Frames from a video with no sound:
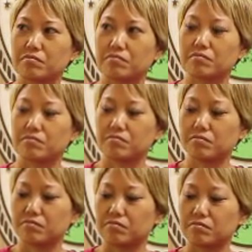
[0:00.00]

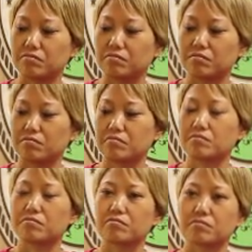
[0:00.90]

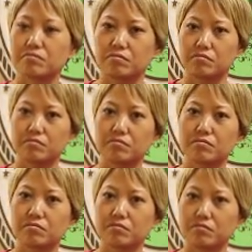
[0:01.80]

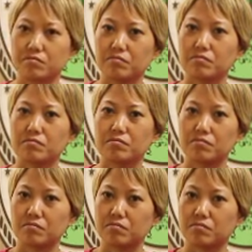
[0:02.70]

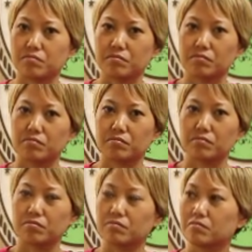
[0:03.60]

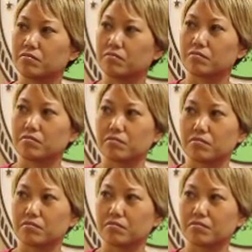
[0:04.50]

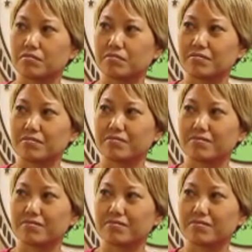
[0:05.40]
(not speaking)